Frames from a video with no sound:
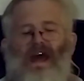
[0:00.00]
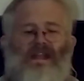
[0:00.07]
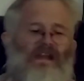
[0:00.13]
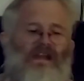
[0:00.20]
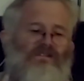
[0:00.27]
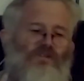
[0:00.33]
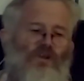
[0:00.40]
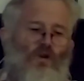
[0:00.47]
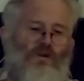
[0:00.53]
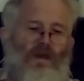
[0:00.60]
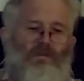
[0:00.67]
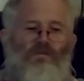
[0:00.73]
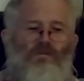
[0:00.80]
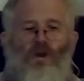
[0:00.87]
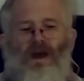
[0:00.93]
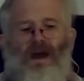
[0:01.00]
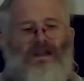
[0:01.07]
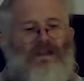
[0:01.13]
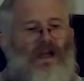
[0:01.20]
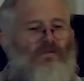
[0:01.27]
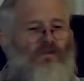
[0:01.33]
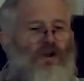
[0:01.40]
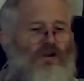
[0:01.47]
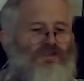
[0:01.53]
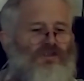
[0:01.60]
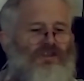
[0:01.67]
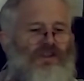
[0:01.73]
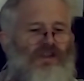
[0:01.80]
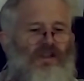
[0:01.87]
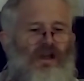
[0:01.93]
and don't get me wrong, I love
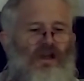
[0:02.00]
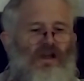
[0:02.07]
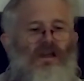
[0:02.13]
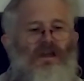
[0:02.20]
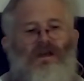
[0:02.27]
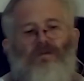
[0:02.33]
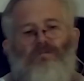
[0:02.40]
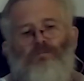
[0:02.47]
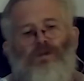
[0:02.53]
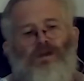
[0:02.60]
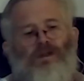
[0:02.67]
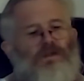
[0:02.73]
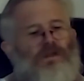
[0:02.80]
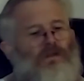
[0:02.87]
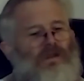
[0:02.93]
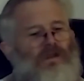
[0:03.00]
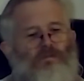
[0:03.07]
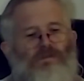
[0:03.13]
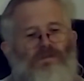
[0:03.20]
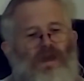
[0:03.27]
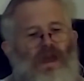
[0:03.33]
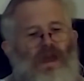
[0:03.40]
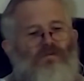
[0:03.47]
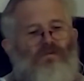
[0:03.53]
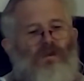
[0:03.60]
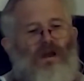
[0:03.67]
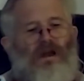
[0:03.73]
Argentina, but sometimes they have